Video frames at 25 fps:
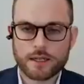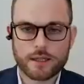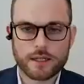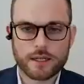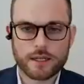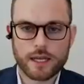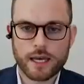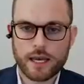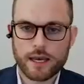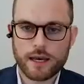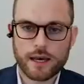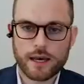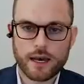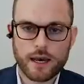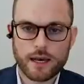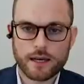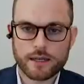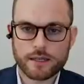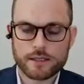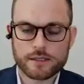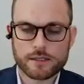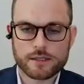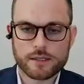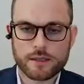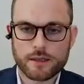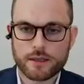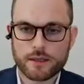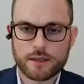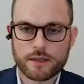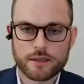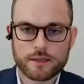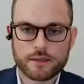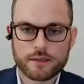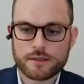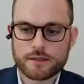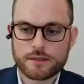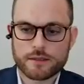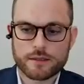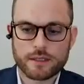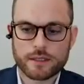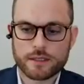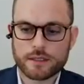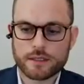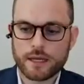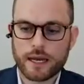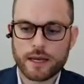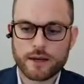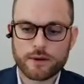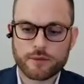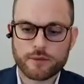the end of the day,
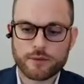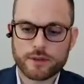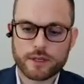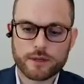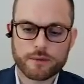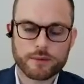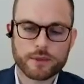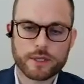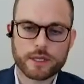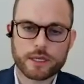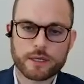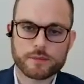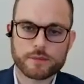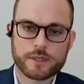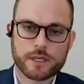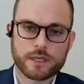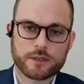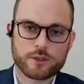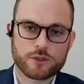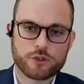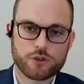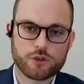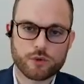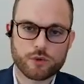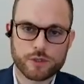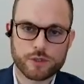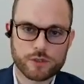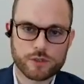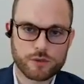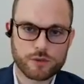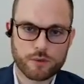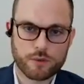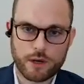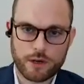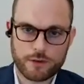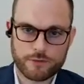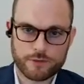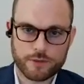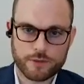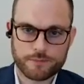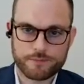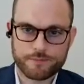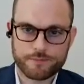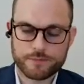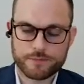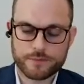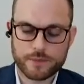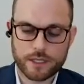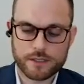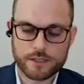I don't think it really comes down to choice too often.
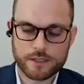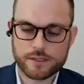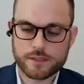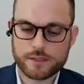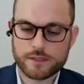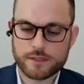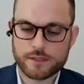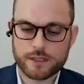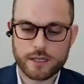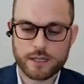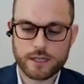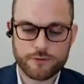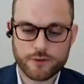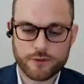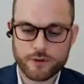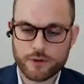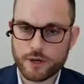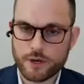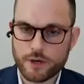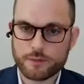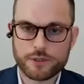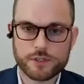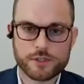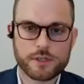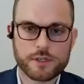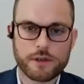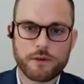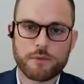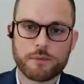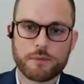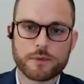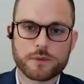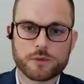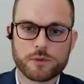It's if you're able to save